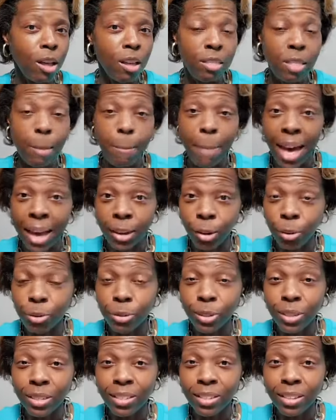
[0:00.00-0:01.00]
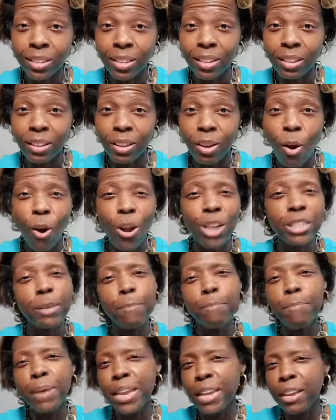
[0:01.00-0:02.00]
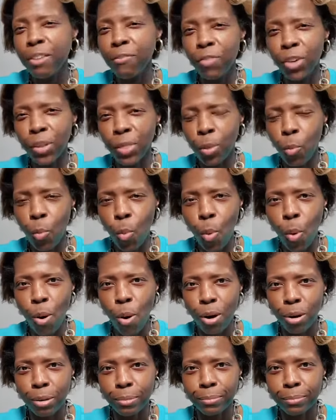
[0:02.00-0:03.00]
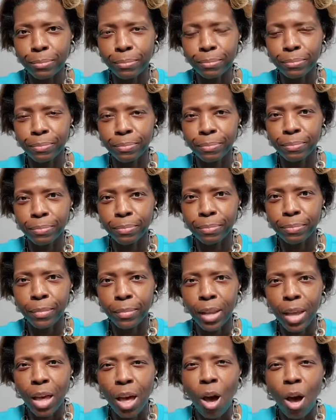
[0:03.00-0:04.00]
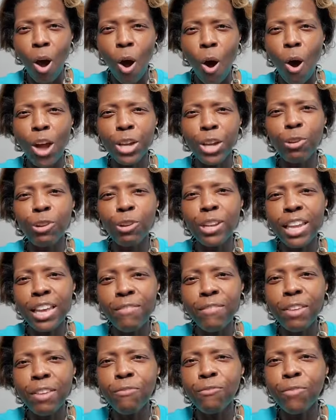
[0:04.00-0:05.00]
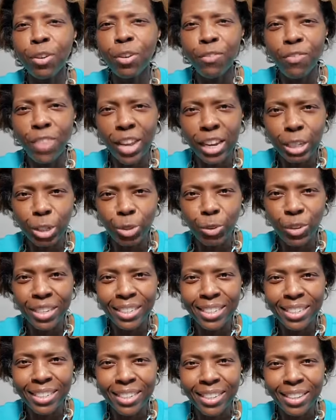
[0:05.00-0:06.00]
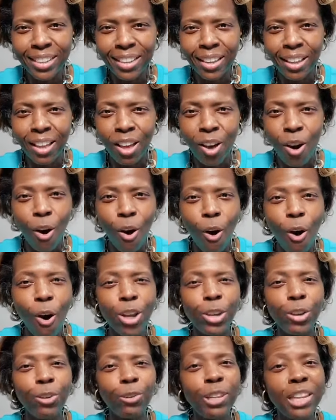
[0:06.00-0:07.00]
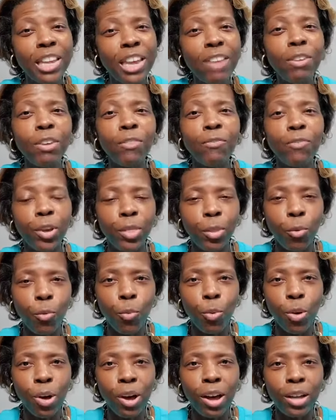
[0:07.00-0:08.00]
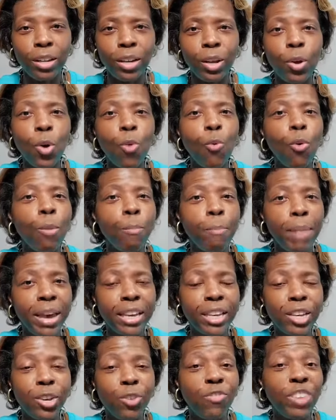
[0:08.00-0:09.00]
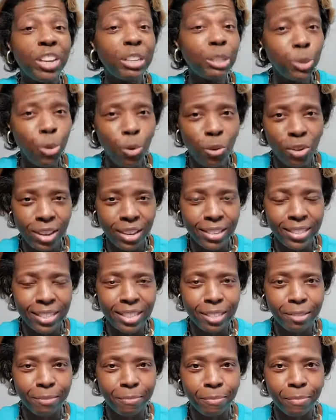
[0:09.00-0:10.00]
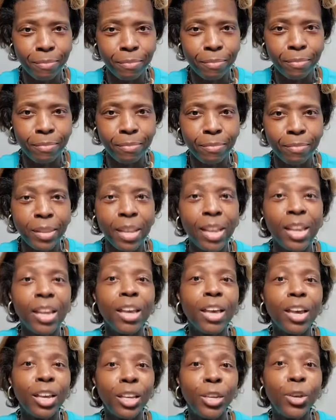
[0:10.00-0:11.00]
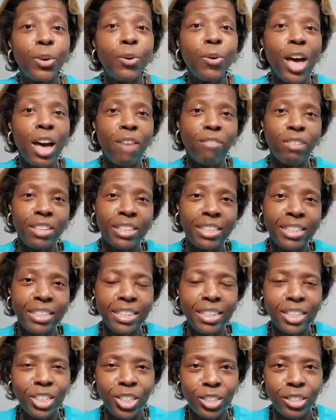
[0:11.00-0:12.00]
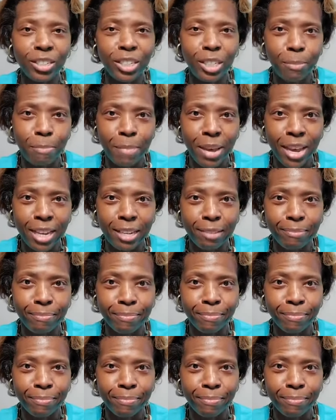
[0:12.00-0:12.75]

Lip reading: the battles, or is it beating for the war? Are you living for victories? Are you living for the one who will make you victorious? You have a decision to make.